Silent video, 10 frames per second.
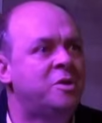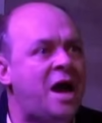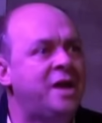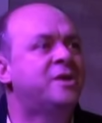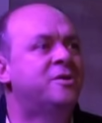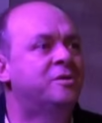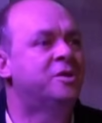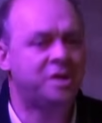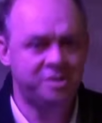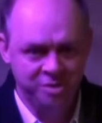Heidegger,
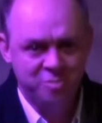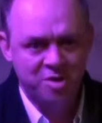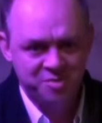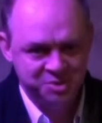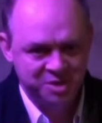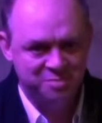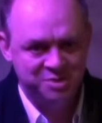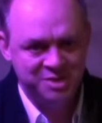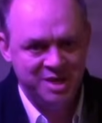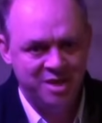and you brought this
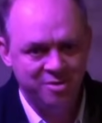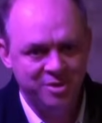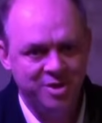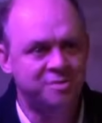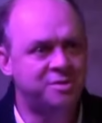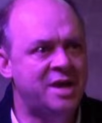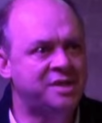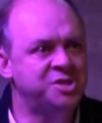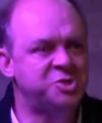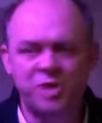up today earlier, the
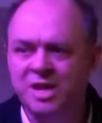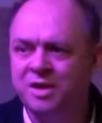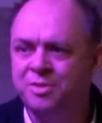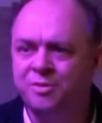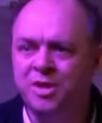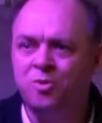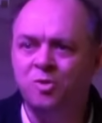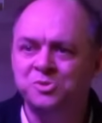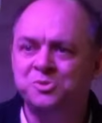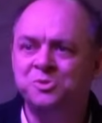nineteen twenty-nine thirty
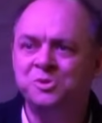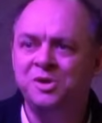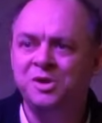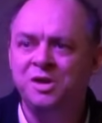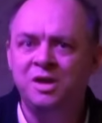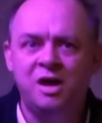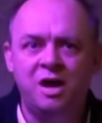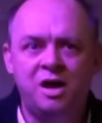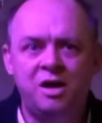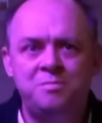course.
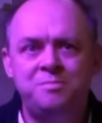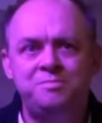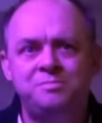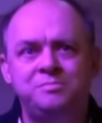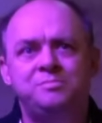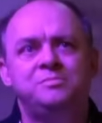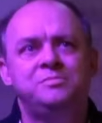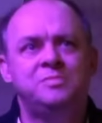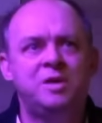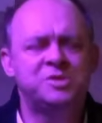Um,
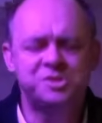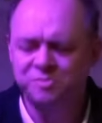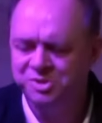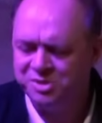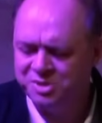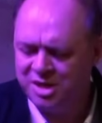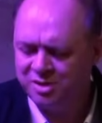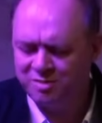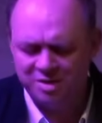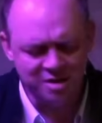what's what's the
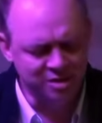title of it?